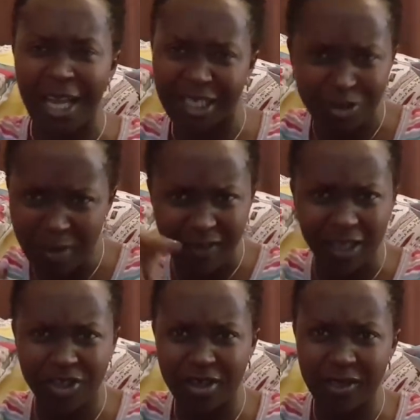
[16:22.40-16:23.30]
Did you make
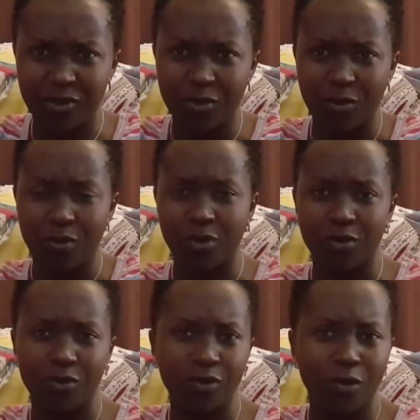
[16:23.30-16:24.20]
that dress
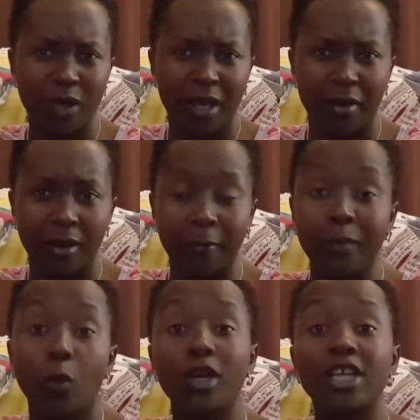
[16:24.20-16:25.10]
you're wearing?
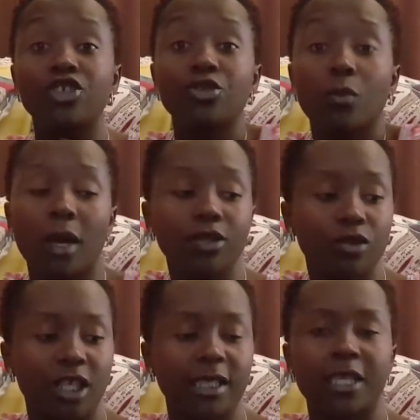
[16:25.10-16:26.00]
Wouldn't you want to
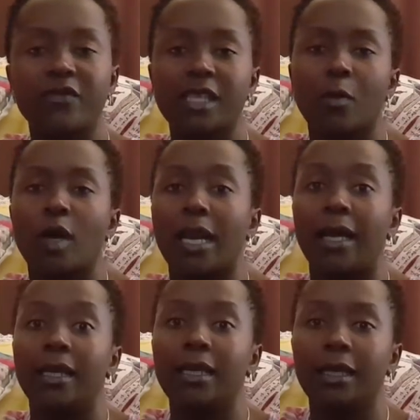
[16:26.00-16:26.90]
just give someone a
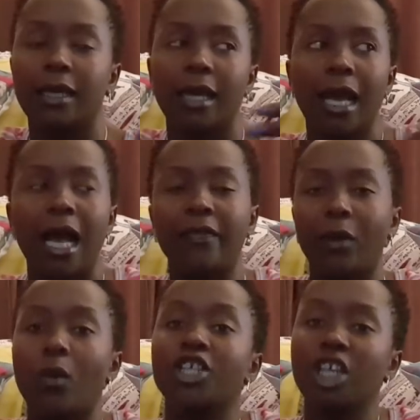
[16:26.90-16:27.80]
link and they
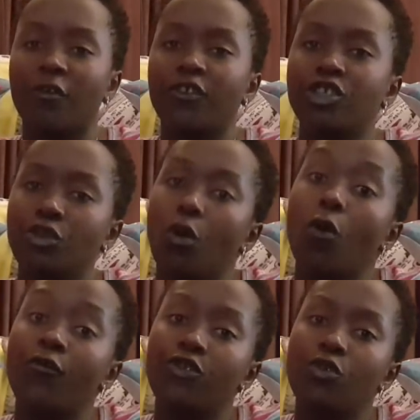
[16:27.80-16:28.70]
watch a video
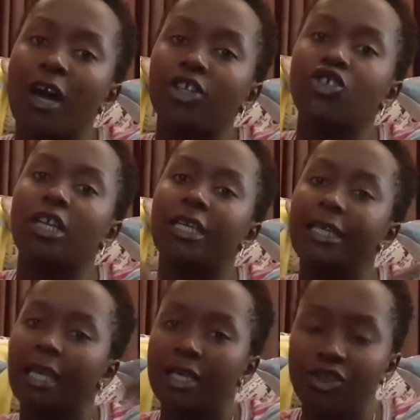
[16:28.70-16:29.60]
of you actually
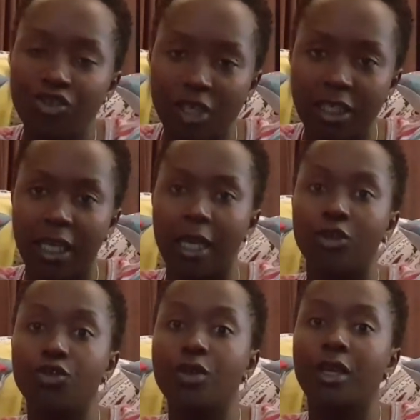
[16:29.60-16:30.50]
illustrating and
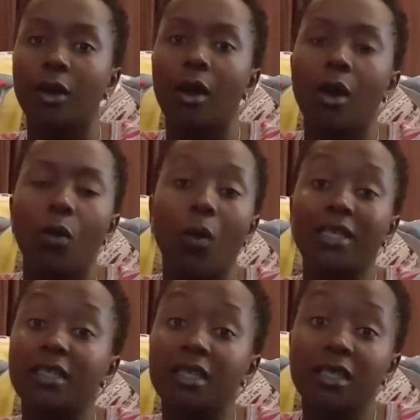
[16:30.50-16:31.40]
doing
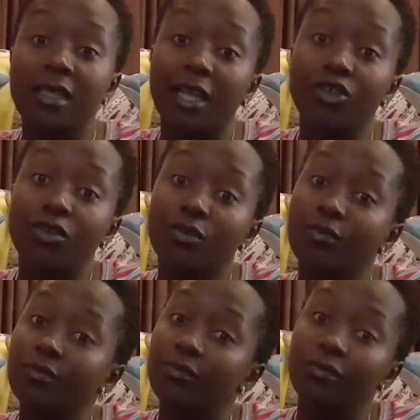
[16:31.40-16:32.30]
what it is that
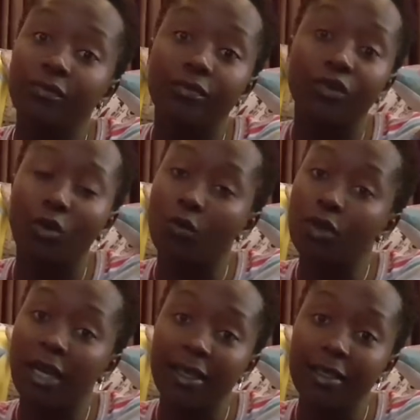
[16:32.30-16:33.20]
you're good
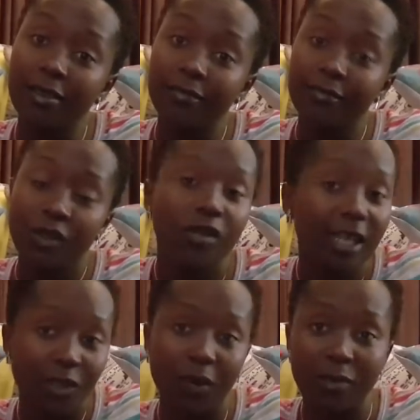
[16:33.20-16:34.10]
at? So
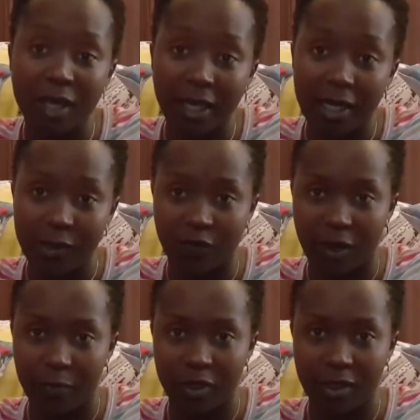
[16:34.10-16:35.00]
that's what my glass of
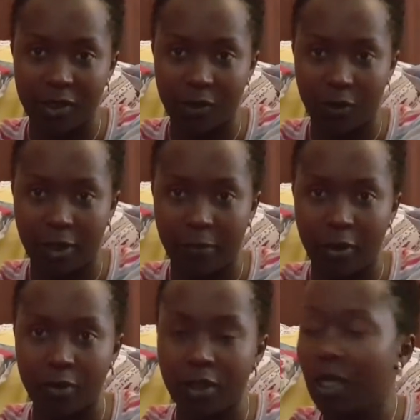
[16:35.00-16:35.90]
happiness is all
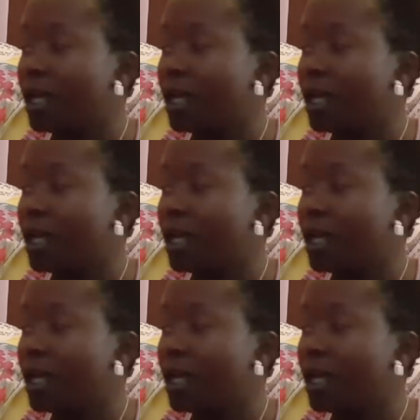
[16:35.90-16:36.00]
about.